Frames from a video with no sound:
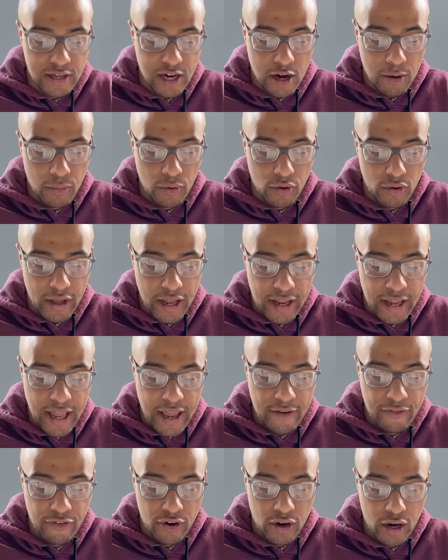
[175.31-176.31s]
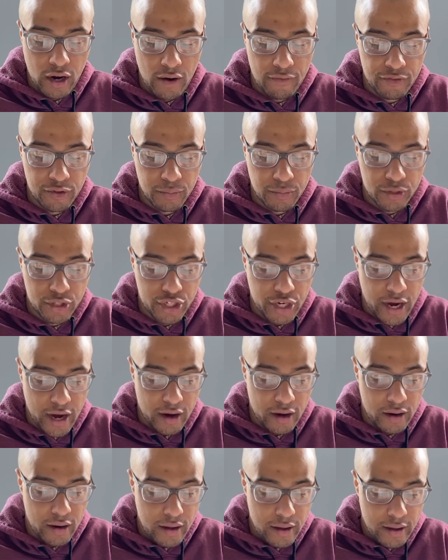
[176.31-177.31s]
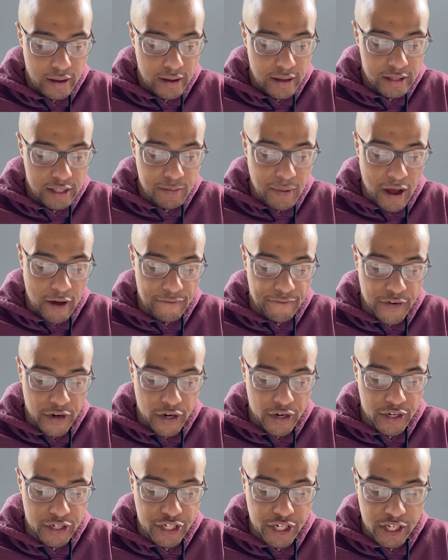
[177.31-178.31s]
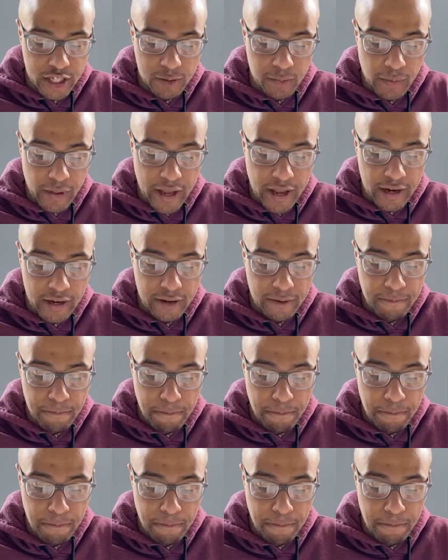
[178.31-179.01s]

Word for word: Arable and gave her a comfortable chair. It's about Fern, she explained.